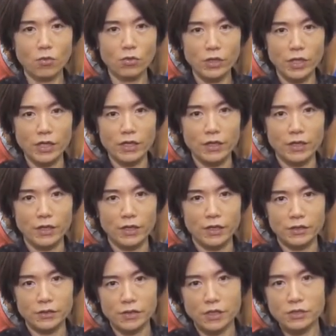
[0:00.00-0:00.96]
By the way,
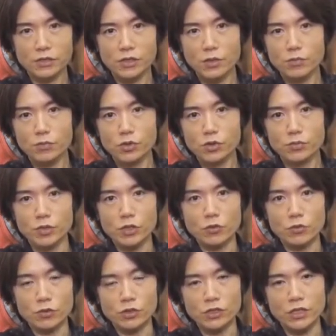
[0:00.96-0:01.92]
his reveal
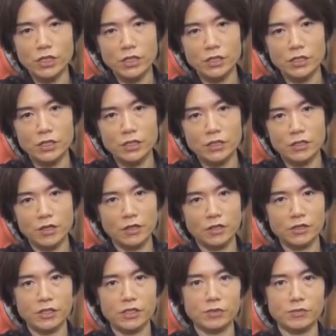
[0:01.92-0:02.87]
trailer was aired in
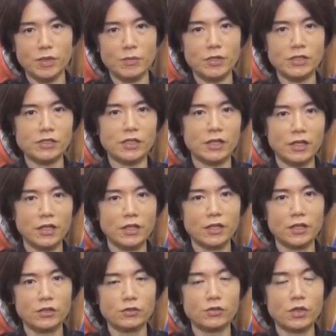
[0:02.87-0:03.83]
advance.
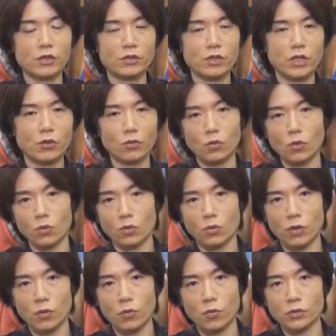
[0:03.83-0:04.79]
It was created
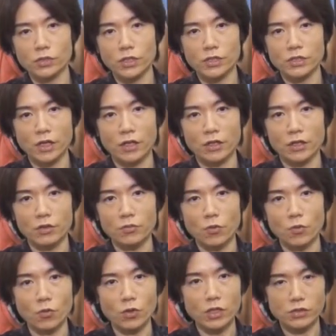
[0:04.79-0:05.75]
using S N K
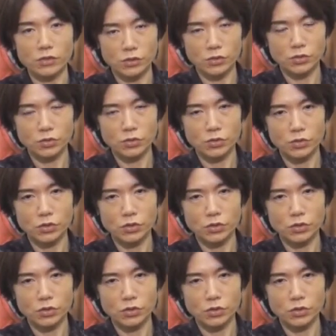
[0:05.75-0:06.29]
pixel art.